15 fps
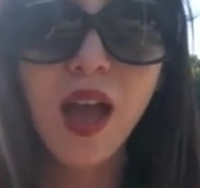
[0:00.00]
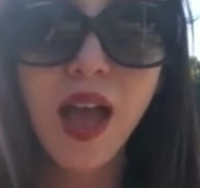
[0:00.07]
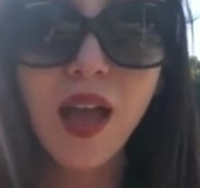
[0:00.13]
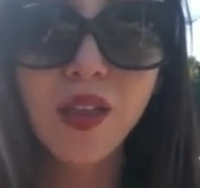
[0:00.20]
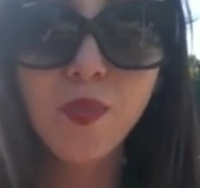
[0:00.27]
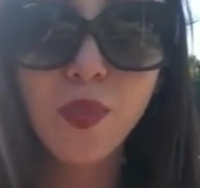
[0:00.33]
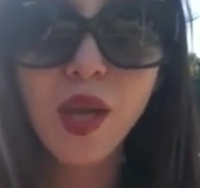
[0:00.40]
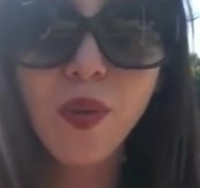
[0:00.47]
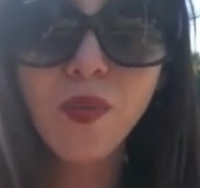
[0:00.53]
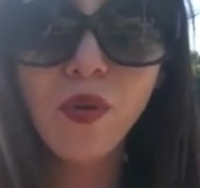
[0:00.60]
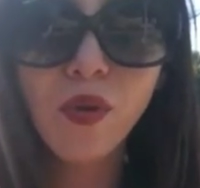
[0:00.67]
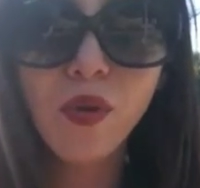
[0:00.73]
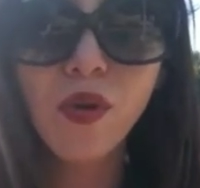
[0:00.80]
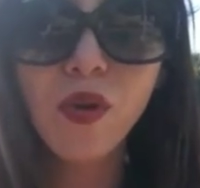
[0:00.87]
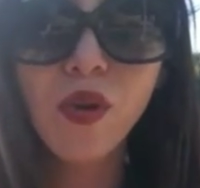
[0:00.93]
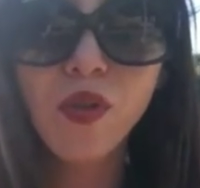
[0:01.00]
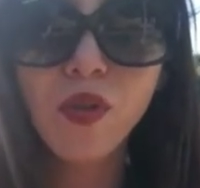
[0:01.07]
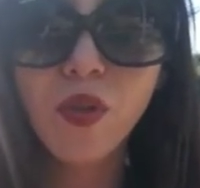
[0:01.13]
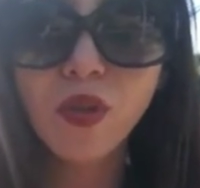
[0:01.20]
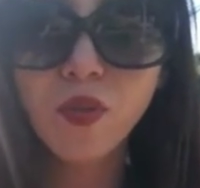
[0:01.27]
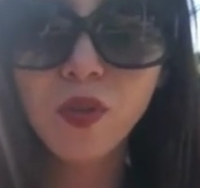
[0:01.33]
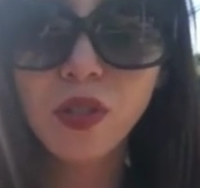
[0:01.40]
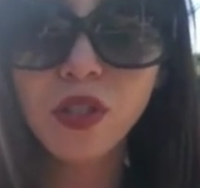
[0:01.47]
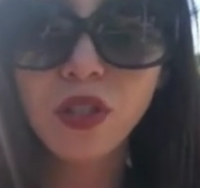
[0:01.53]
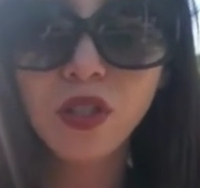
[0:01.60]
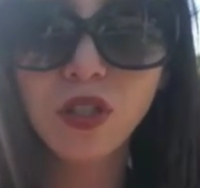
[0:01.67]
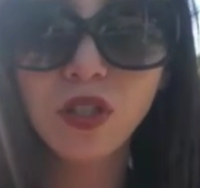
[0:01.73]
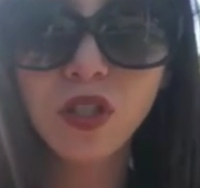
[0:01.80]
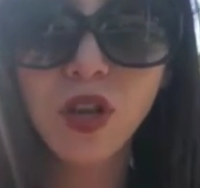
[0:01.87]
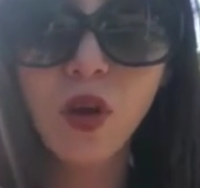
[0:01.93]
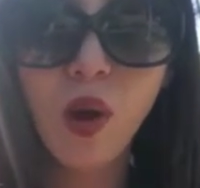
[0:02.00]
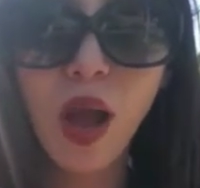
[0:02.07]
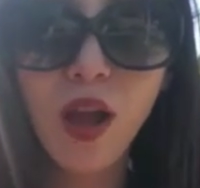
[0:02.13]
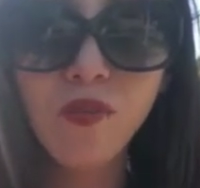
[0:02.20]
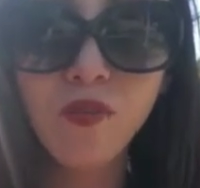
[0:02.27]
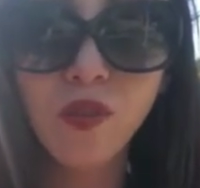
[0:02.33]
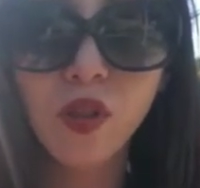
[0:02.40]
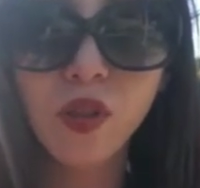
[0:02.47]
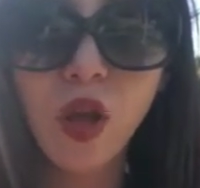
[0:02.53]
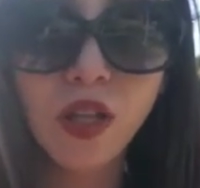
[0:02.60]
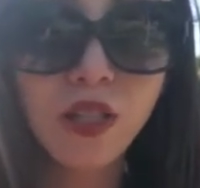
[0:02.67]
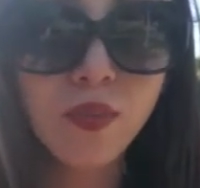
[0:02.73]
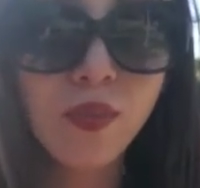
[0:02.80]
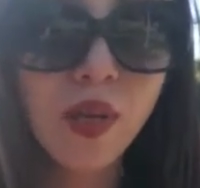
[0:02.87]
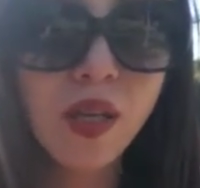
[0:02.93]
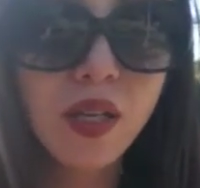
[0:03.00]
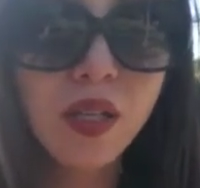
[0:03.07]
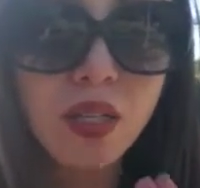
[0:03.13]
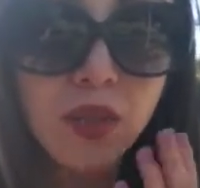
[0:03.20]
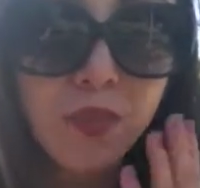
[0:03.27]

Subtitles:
and the people those musicians know have lots of money to